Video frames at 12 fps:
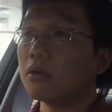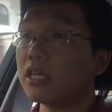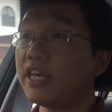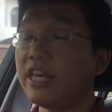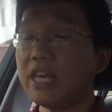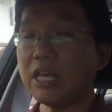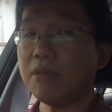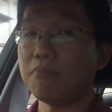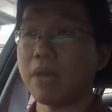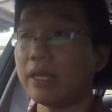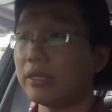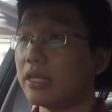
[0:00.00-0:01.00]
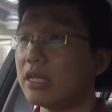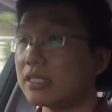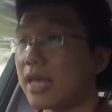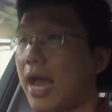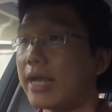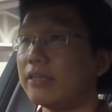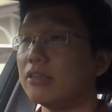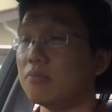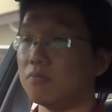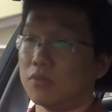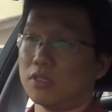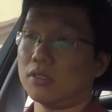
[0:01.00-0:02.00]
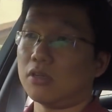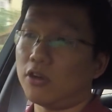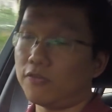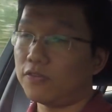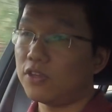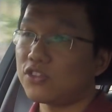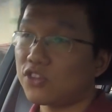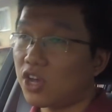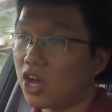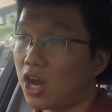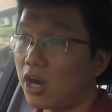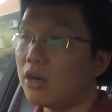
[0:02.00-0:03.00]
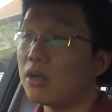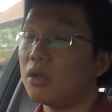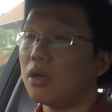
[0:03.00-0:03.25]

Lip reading: key maintenance items of this car